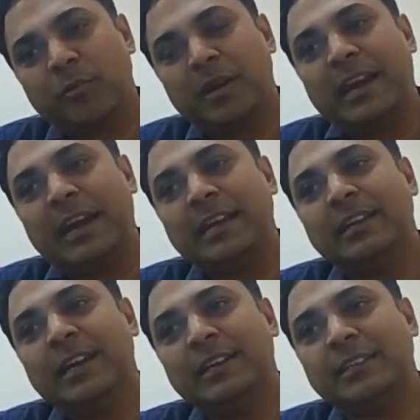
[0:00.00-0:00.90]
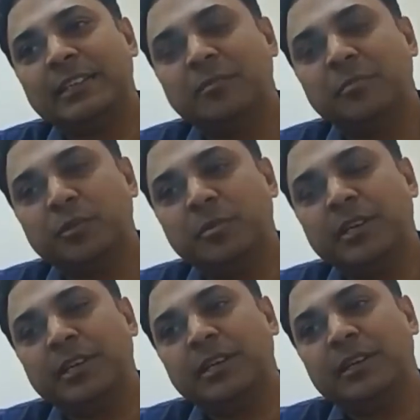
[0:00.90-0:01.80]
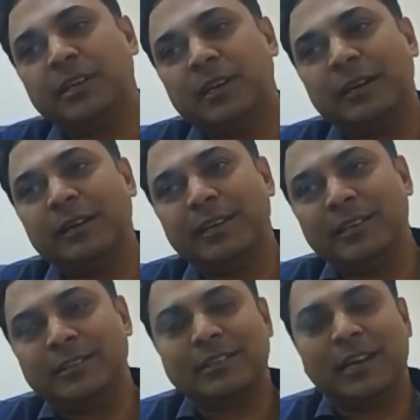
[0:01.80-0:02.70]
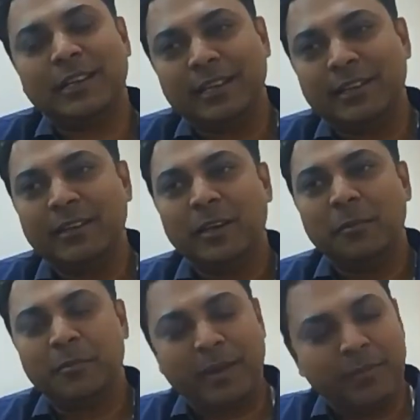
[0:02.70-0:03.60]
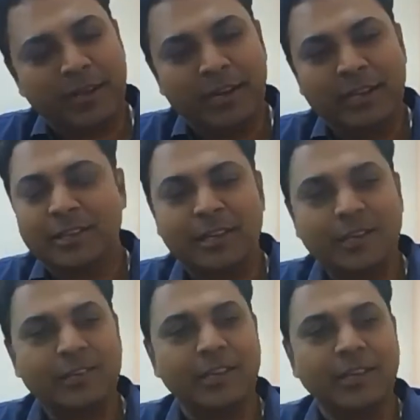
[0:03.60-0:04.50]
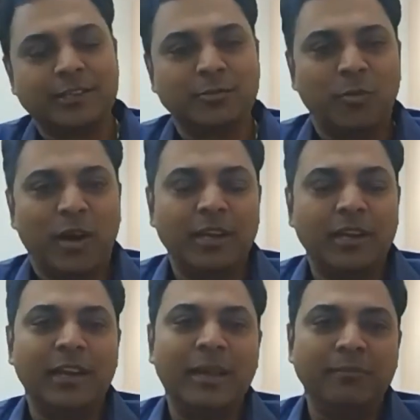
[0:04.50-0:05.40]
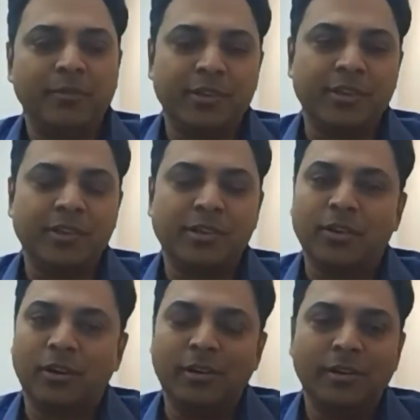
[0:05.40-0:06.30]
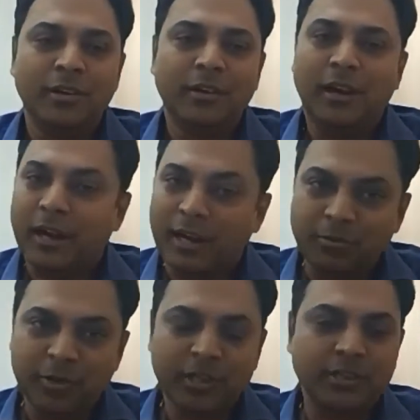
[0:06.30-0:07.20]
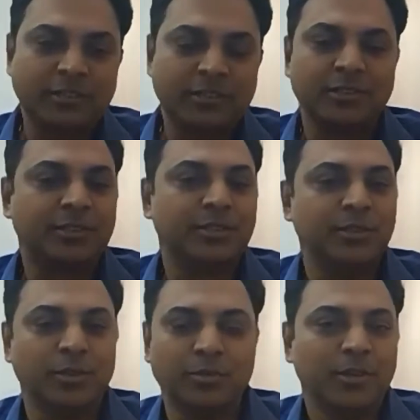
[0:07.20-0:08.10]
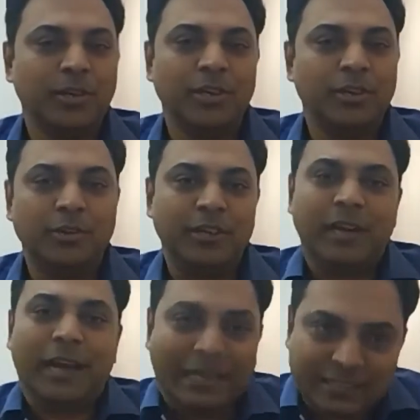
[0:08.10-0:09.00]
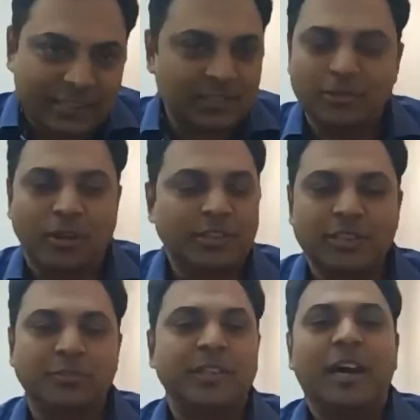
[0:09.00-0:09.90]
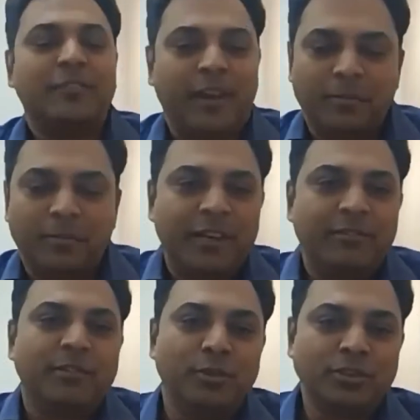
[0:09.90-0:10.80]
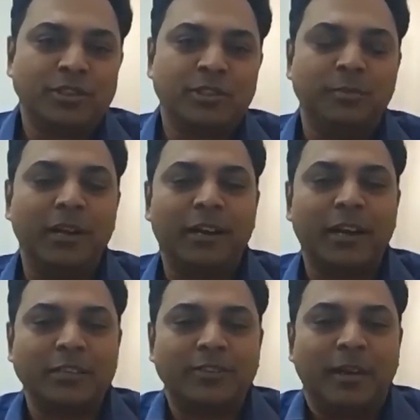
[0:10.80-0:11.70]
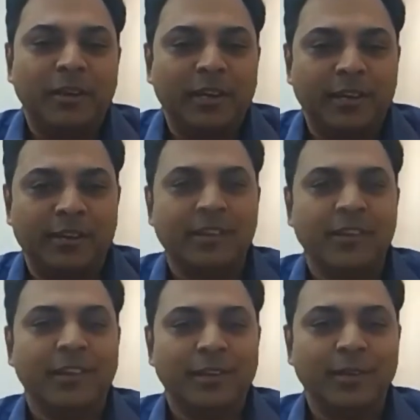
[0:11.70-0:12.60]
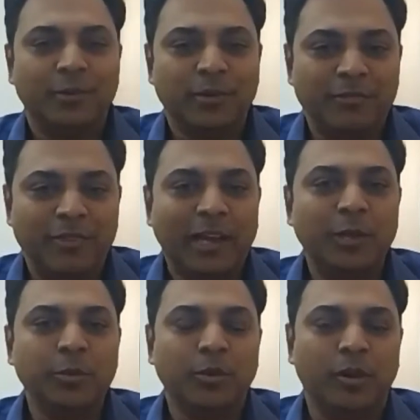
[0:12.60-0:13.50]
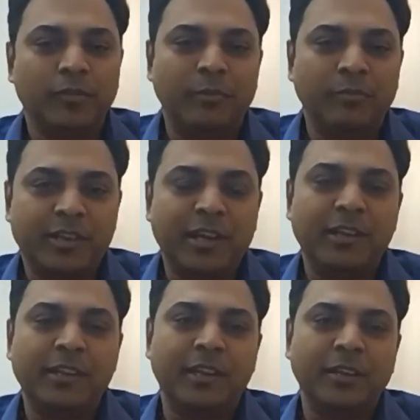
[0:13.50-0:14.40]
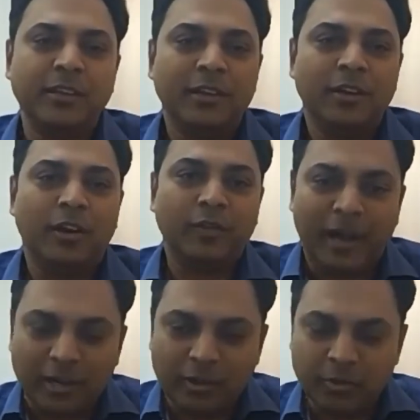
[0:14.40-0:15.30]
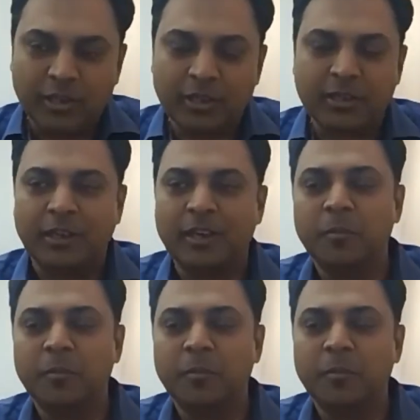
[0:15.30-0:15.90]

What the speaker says: my dad inherited to me is, I think, primarily three things. One, an emphasis on hard work, just, as it is not just with our family, with most middle class families, the value of emphasizing of hard work,